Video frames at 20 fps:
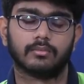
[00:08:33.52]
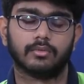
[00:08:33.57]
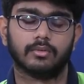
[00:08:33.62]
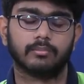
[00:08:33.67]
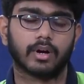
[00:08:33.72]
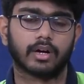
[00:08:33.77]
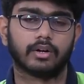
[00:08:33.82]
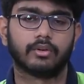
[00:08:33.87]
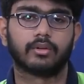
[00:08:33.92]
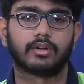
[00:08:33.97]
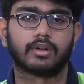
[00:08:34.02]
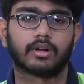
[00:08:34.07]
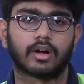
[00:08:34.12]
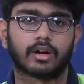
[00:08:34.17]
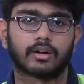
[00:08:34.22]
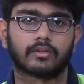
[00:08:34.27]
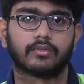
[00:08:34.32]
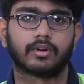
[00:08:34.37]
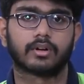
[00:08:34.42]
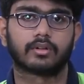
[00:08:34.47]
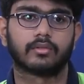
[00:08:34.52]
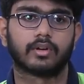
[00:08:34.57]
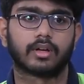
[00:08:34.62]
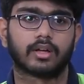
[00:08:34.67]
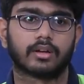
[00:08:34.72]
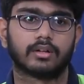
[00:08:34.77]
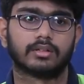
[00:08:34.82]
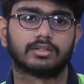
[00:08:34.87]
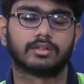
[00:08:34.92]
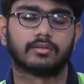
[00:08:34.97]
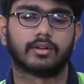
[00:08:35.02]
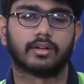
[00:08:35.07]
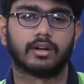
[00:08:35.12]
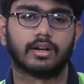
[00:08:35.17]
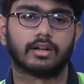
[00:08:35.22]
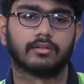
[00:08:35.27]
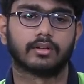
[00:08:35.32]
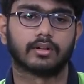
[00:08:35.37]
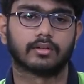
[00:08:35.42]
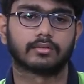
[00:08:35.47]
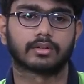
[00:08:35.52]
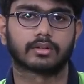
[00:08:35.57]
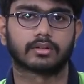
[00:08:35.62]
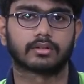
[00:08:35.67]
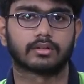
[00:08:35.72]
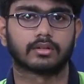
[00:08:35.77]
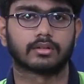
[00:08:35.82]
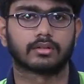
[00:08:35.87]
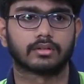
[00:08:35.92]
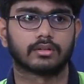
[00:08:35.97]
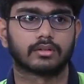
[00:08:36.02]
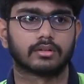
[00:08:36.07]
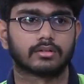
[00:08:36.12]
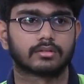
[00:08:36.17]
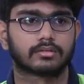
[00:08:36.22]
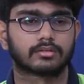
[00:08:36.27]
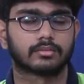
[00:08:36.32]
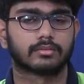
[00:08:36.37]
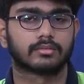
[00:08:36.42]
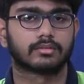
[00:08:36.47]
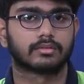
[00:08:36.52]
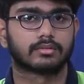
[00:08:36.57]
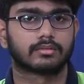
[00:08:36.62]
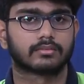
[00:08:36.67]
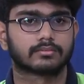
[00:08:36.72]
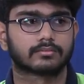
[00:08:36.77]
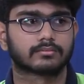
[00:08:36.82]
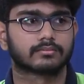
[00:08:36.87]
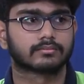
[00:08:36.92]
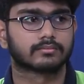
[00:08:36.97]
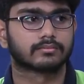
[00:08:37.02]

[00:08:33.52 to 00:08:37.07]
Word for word: By doing hard work, we can achieve any level of success. Yeah, yeah.